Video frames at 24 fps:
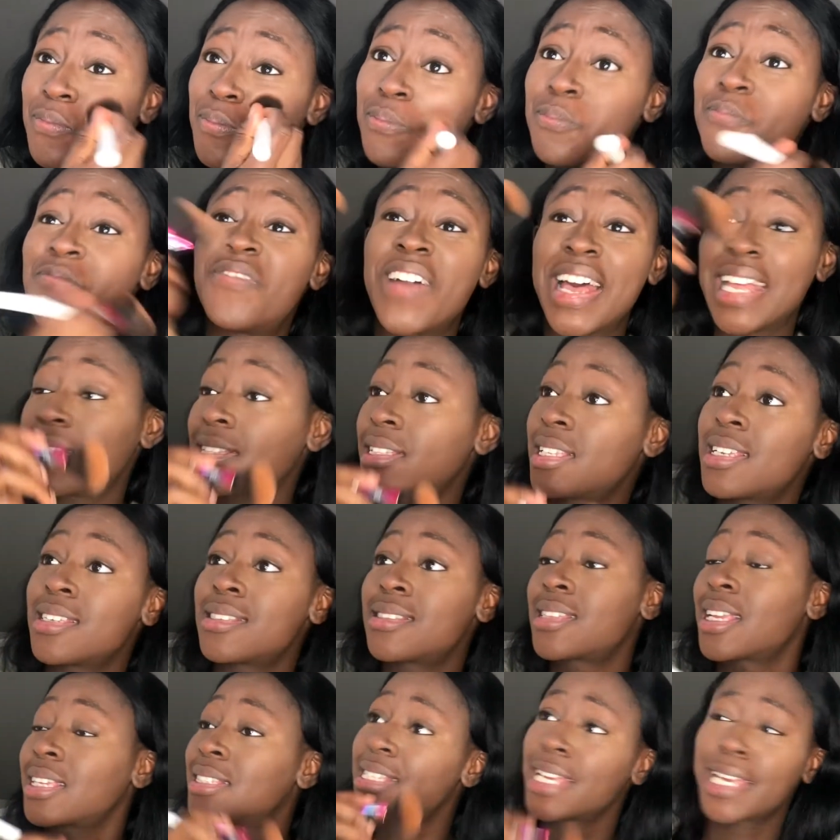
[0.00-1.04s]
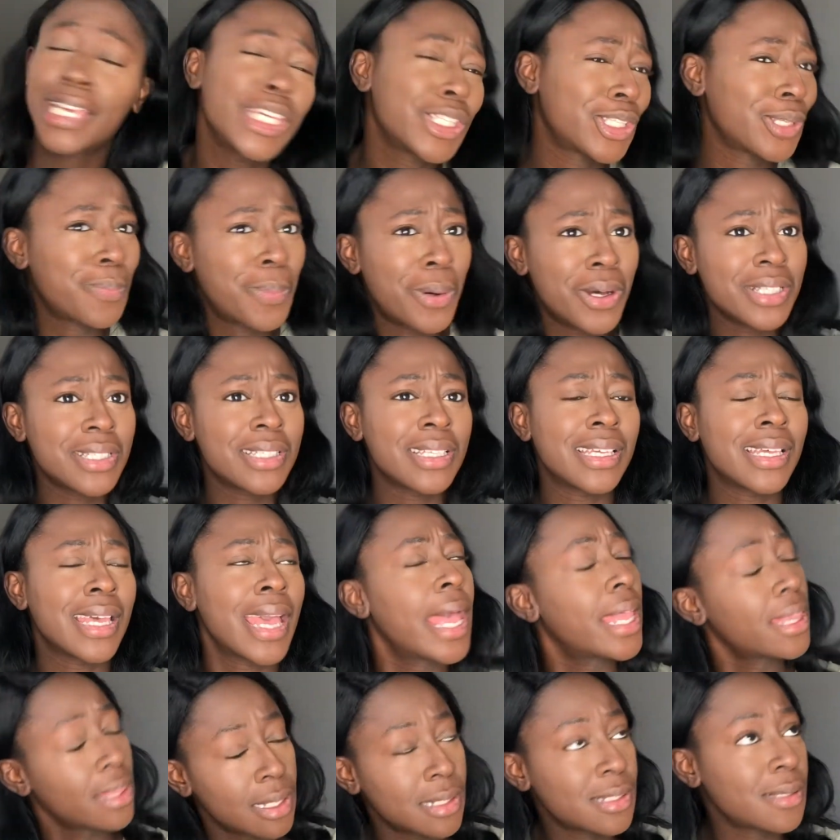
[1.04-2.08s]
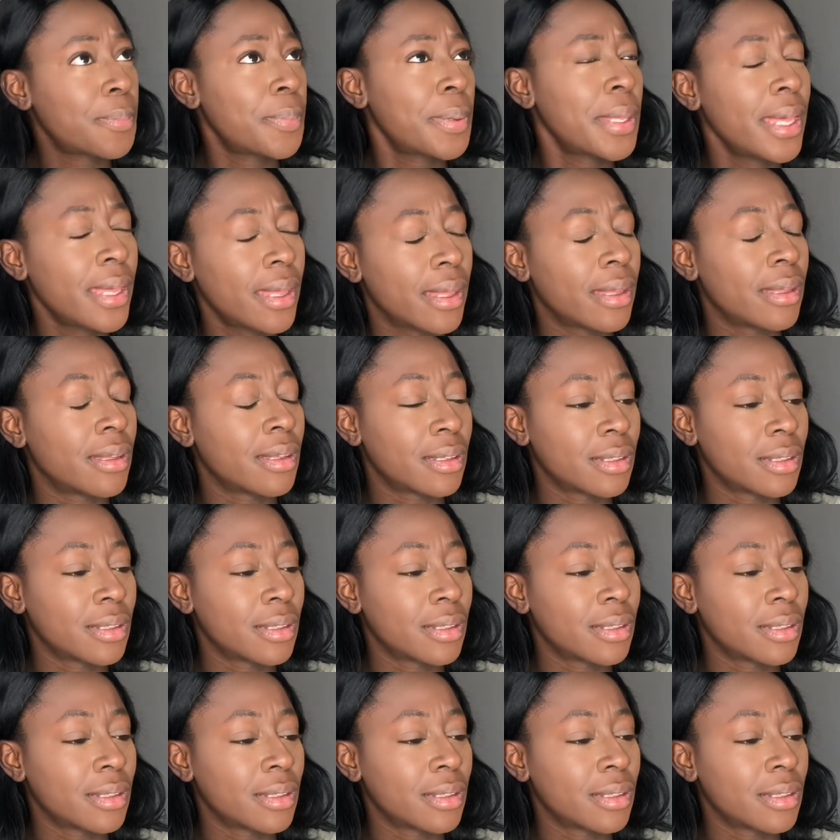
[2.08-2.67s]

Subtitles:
vendors that take your deposit and disappear.